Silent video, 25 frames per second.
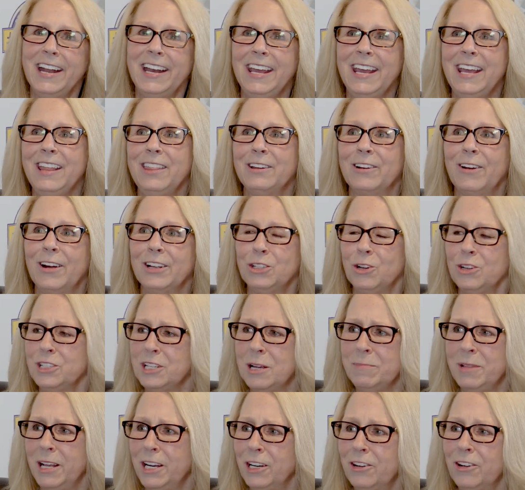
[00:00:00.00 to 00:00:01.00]
I don't do that either. I told
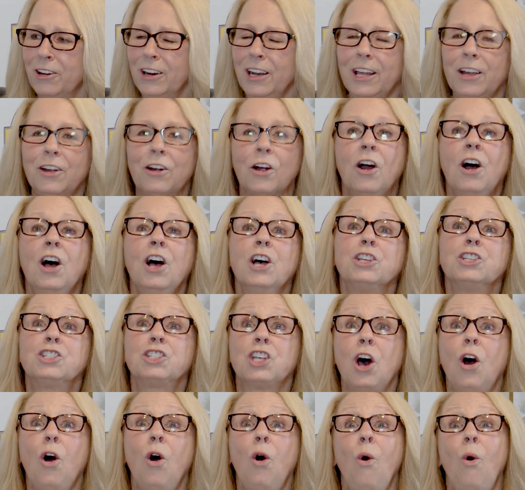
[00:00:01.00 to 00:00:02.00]
you I'm not a girly girl.
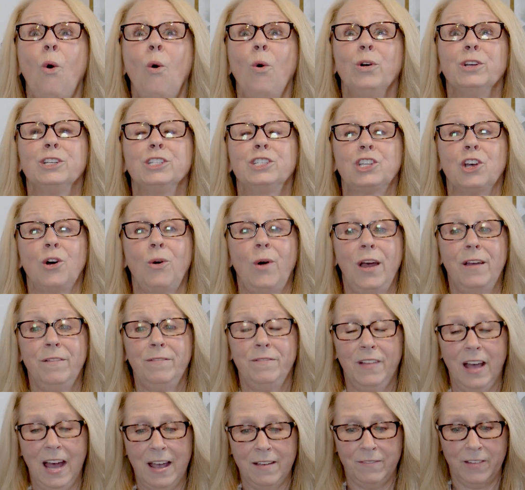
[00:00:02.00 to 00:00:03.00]
So
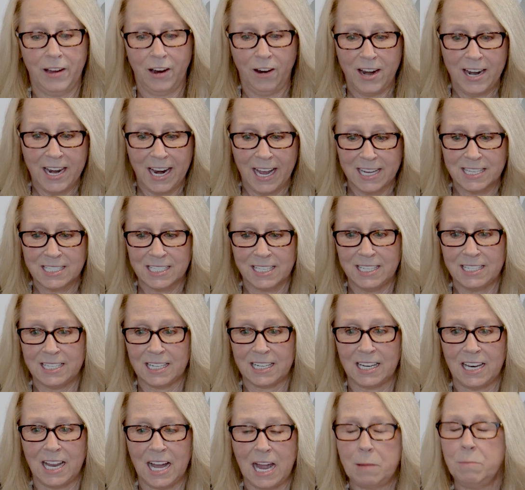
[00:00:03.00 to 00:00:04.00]
I very nicely
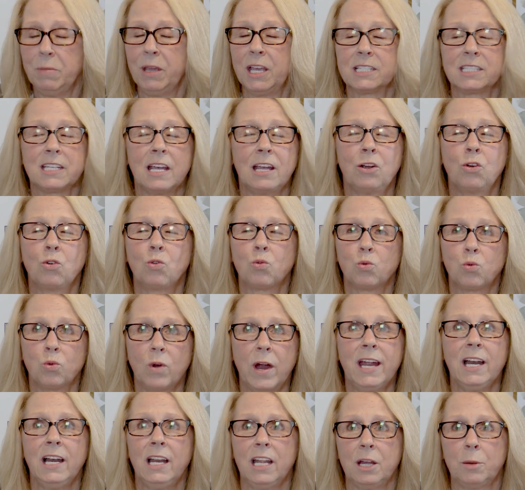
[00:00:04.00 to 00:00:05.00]
declined because I
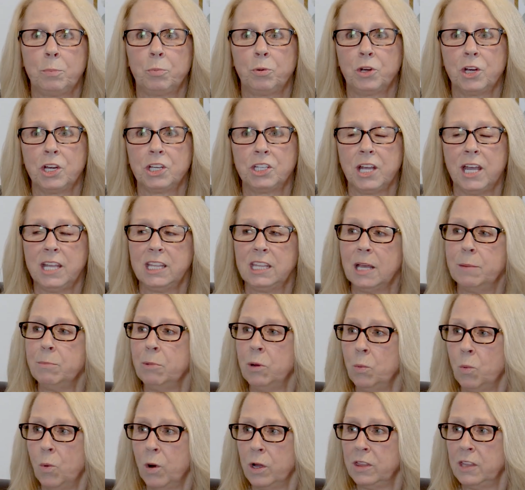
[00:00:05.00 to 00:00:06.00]
greatly appreciate them
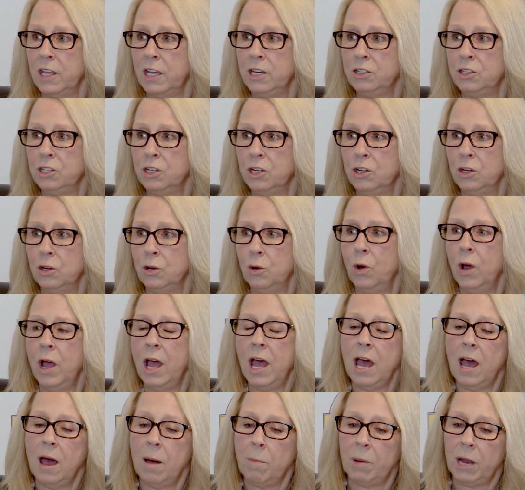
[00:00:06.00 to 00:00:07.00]
and what they do.
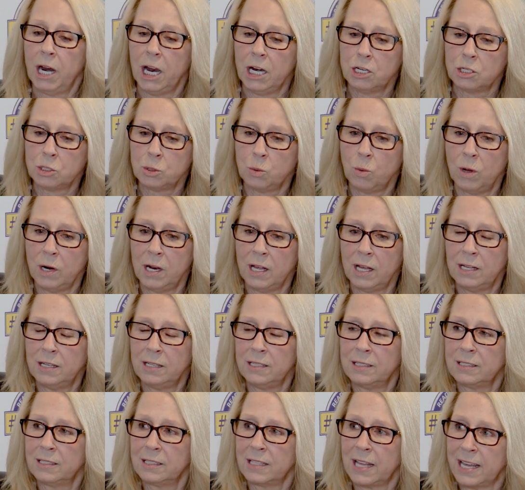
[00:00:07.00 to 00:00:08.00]
But I just want
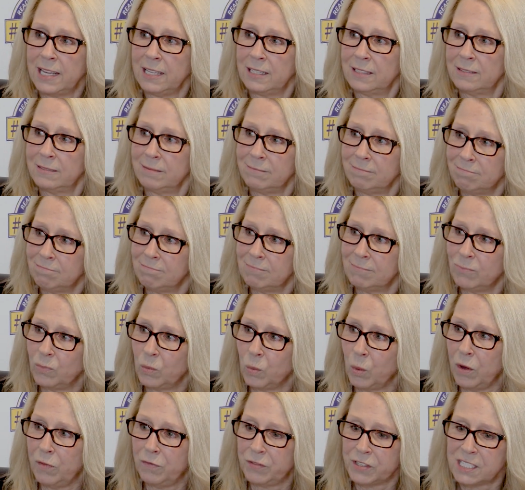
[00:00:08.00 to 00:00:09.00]
to,
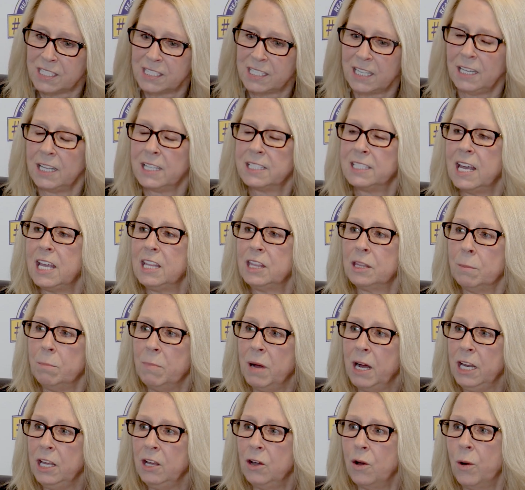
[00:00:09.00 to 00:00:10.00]
we facilitate the
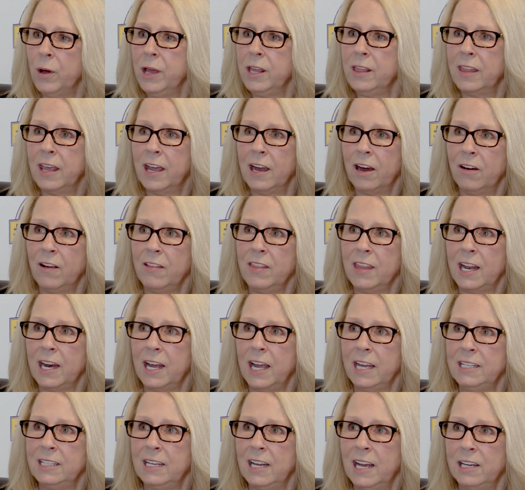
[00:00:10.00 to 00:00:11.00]
money going there, and then
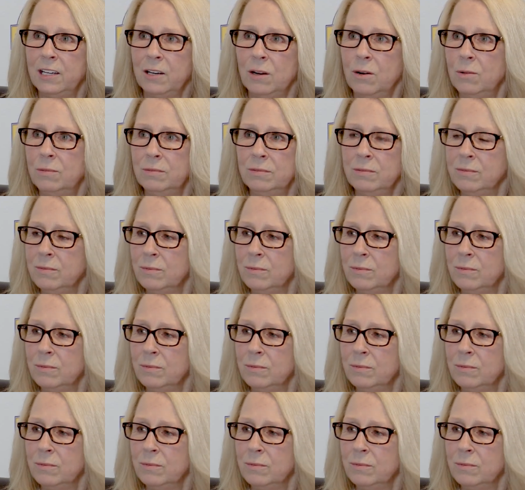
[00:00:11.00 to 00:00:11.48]
I don't